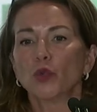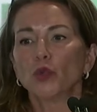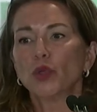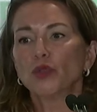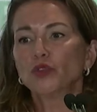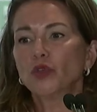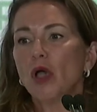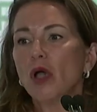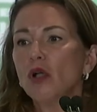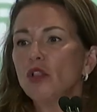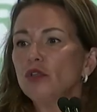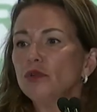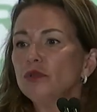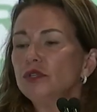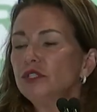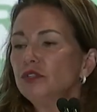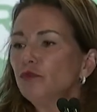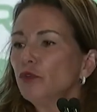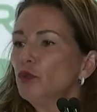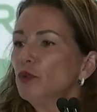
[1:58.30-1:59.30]

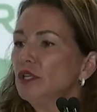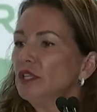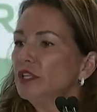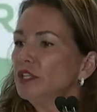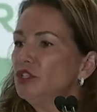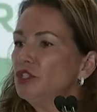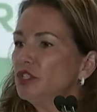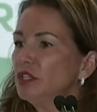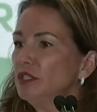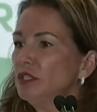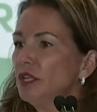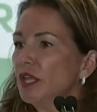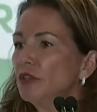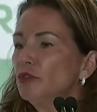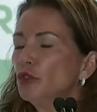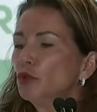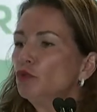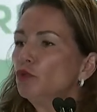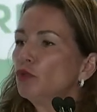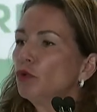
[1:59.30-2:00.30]
tolerance for religion and
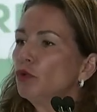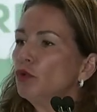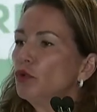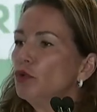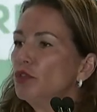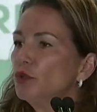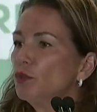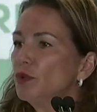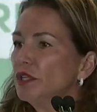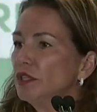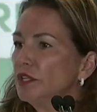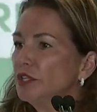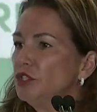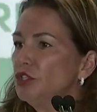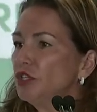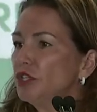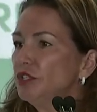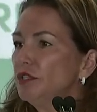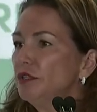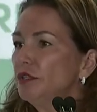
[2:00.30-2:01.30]
the role that
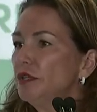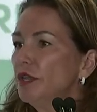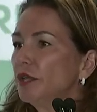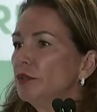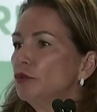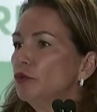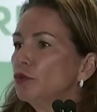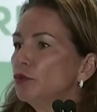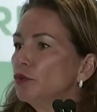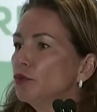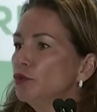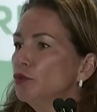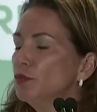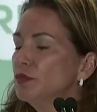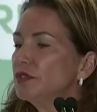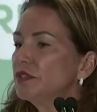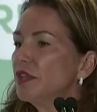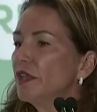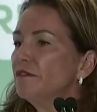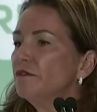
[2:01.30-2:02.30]
religion and
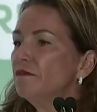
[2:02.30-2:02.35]
groups and